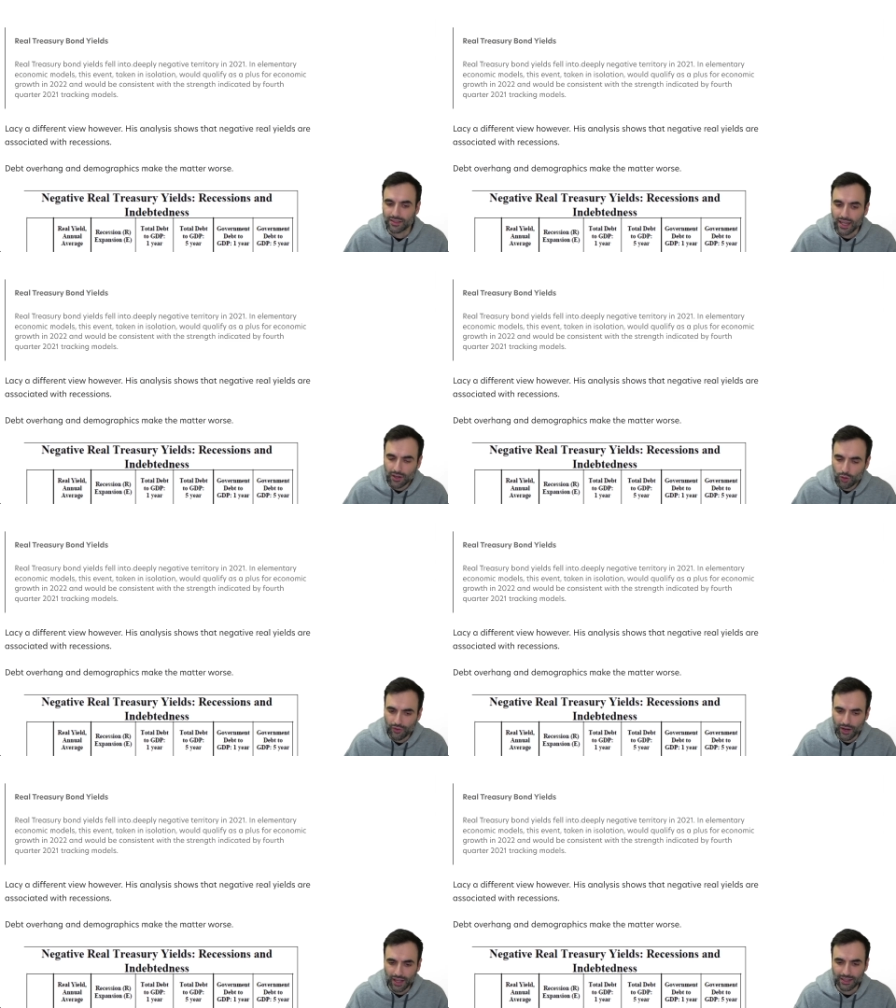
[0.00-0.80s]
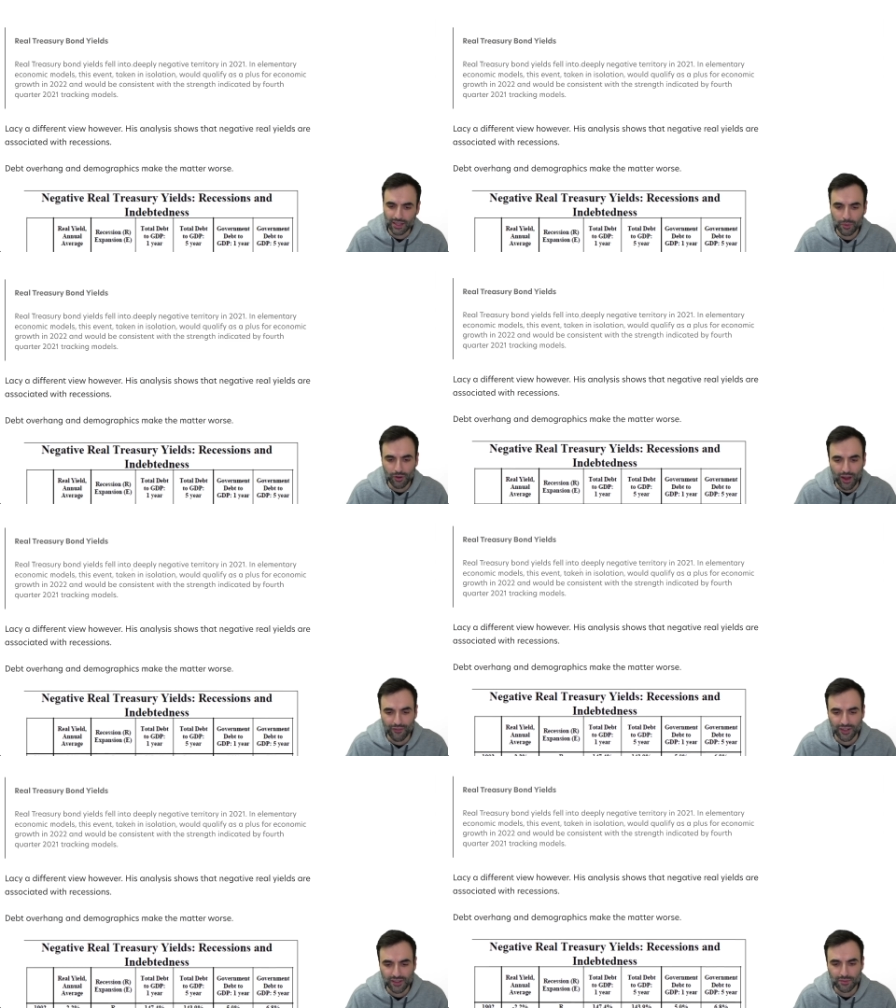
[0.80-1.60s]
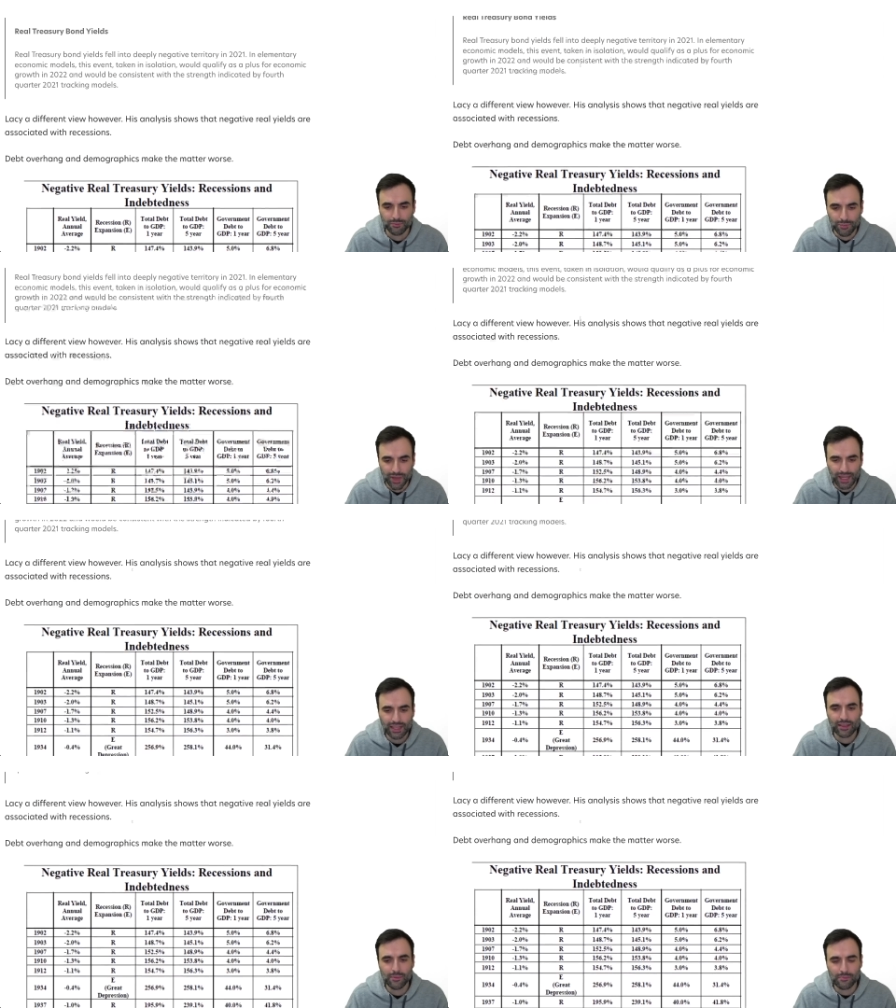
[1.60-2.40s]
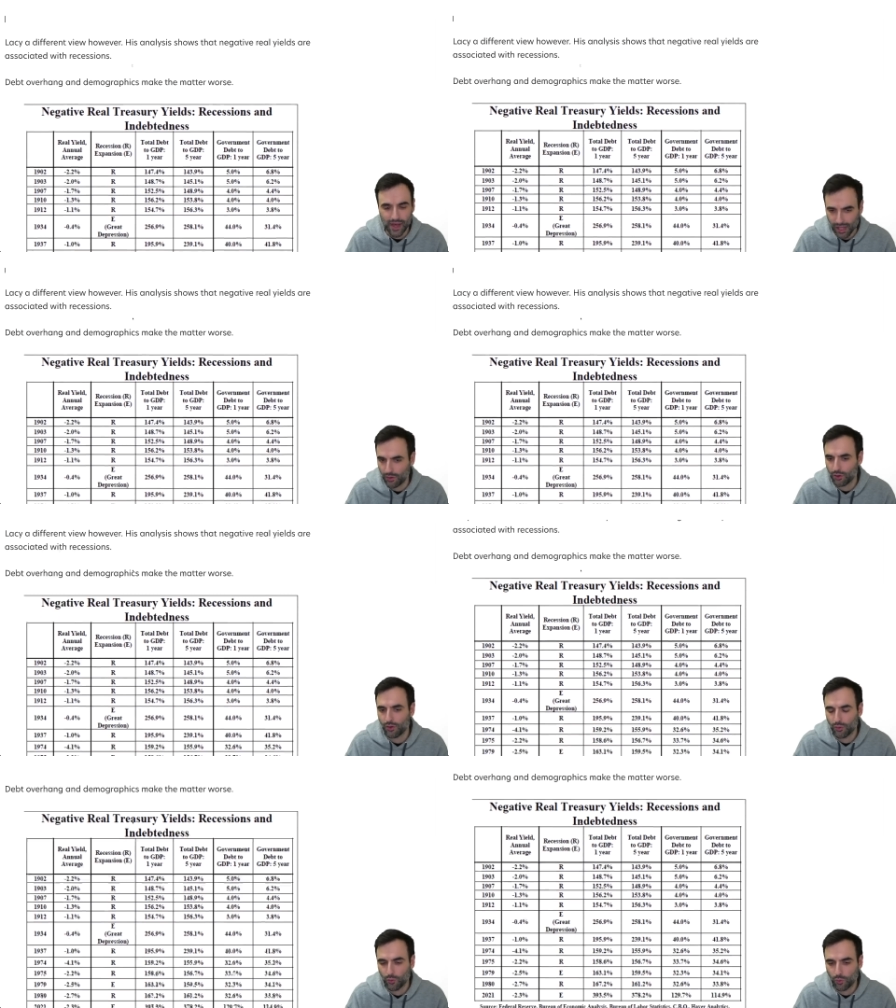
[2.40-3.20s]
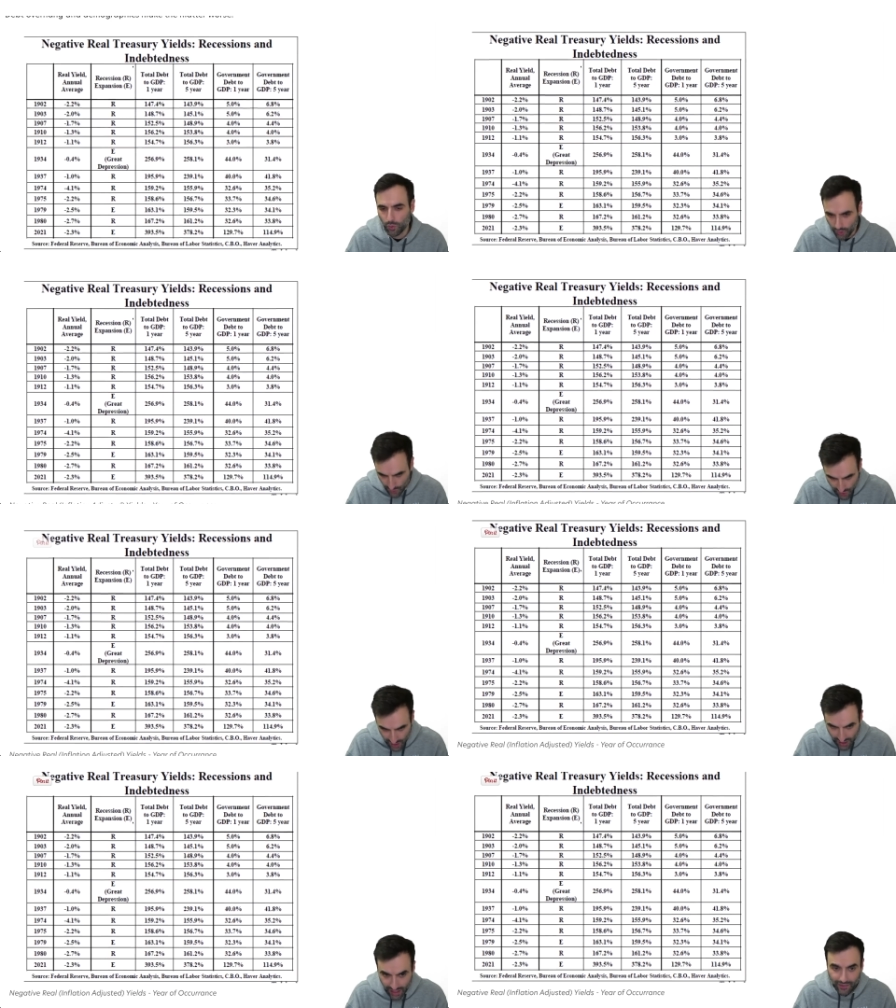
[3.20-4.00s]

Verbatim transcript: Debt overhang and demographics make the matter worse.